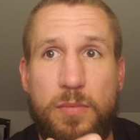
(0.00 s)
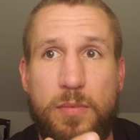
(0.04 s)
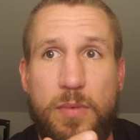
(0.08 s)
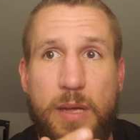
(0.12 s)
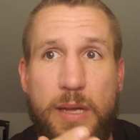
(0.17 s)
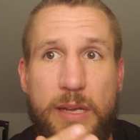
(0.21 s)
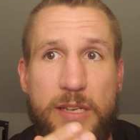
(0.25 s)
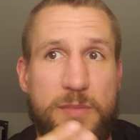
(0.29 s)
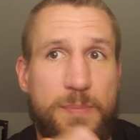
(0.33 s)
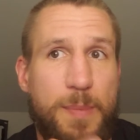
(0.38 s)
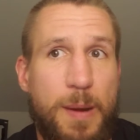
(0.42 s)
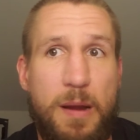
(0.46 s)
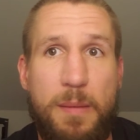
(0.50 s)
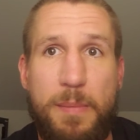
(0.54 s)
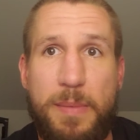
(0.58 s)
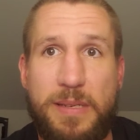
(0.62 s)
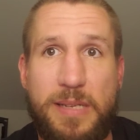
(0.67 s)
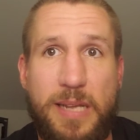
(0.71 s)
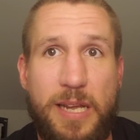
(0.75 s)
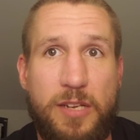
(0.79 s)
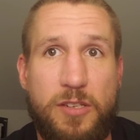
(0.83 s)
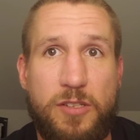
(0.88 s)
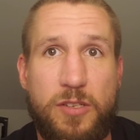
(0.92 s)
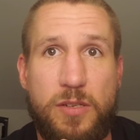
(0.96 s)

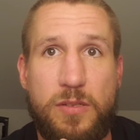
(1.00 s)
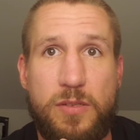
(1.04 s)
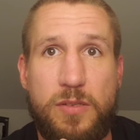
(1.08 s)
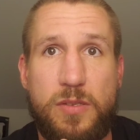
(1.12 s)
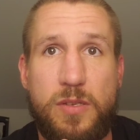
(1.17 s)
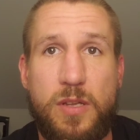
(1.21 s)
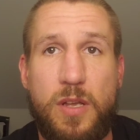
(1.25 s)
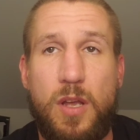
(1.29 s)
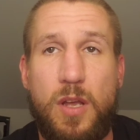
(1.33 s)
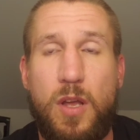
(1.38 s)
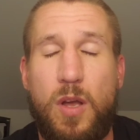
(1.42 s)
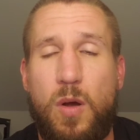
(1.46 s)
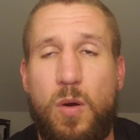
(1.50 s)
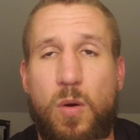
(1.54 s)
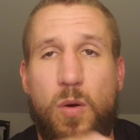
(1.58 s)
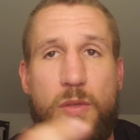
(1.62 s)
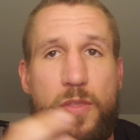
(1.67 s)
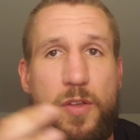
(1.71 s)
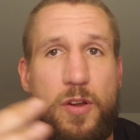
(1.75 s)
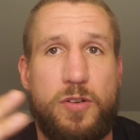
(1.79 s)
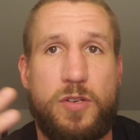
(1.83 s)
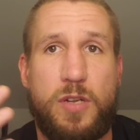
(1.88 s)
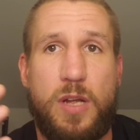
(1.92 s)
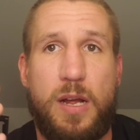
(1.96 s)
experimentations, or
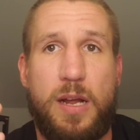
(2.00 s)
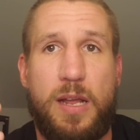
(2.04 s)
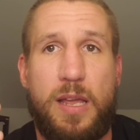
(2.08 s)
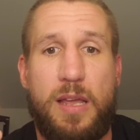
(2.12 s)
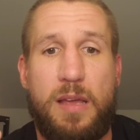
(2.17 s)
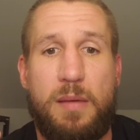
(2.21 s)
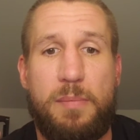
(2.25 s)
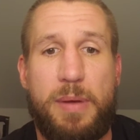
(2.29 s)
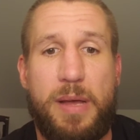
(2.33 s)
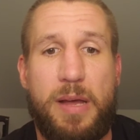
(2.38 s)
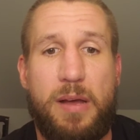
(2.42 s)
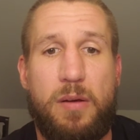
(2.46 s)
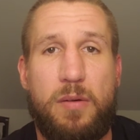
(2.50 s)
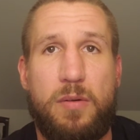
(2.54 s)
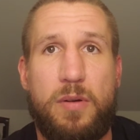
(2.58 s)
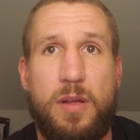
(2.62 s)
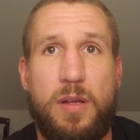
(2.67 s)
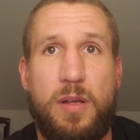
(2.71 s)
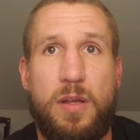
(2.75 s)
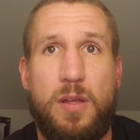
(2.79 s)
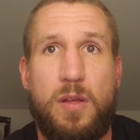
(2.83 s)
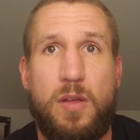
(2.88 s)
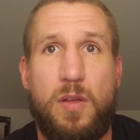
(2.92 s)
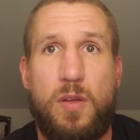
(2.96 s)
they're talking about
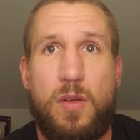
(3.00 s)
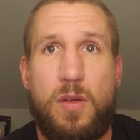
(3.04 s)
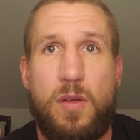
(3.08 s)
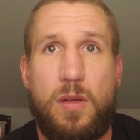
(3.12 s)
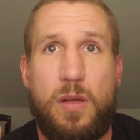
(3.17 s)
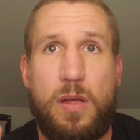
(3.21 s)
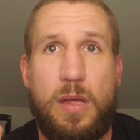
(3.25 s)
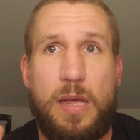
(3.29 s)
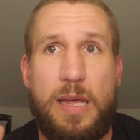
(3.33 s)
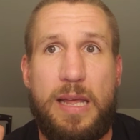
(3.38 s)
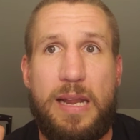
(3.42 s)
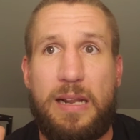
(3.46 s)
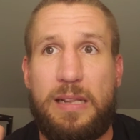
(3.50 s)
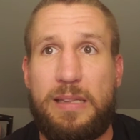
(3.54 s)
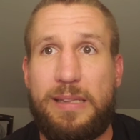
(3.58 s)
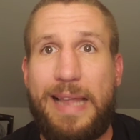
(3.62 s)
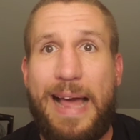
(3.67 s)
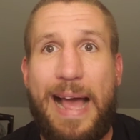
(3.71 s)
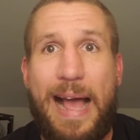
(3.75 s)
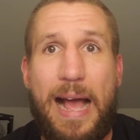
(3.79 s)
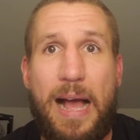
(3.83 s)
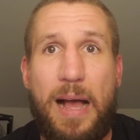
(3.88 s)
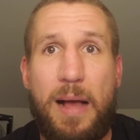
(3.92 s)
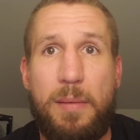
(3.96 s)
in a
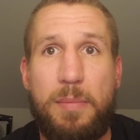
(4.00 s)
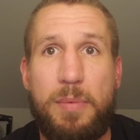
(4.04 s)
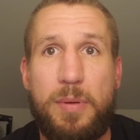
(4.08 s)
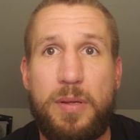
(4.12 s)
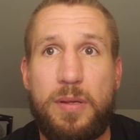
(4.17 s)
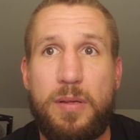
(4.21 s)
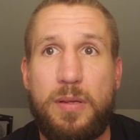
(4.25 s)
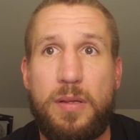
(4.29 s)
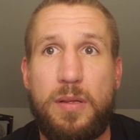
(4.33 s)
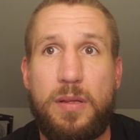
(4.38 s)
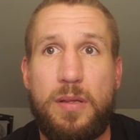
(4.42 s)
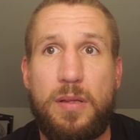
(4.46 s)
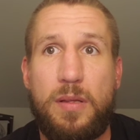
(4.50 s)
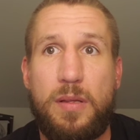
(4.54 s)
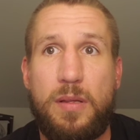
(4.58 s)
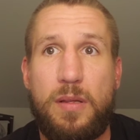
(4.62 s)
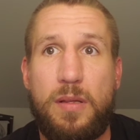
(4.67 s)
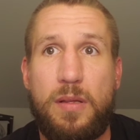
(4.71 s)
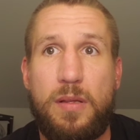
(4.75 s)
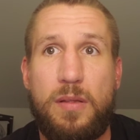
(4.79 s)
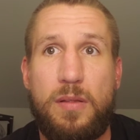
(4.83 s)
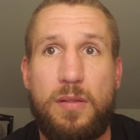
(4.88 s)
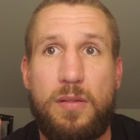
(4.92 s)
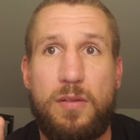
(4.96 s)
lab
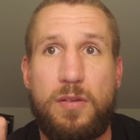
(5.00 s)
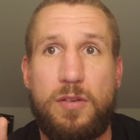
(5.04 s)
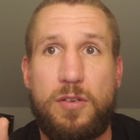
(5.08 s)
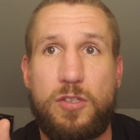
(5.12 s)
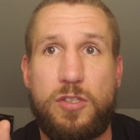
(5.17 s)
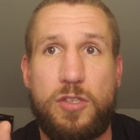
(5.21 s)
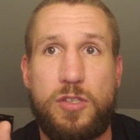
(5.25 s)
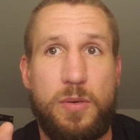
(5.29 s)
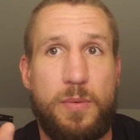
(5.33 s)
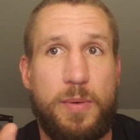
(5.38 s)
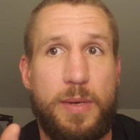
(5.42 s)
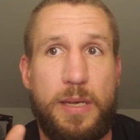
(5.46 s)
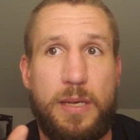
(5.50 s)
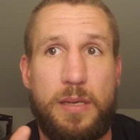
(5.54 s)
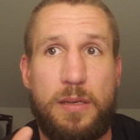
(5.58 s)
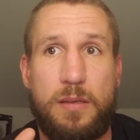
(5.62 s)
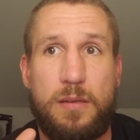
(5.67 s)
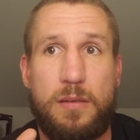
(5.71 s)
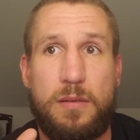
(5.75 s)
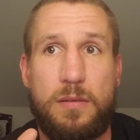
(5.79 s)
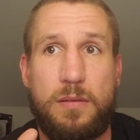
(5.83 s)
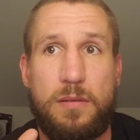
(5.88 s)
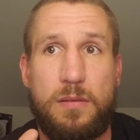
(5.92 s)
doing,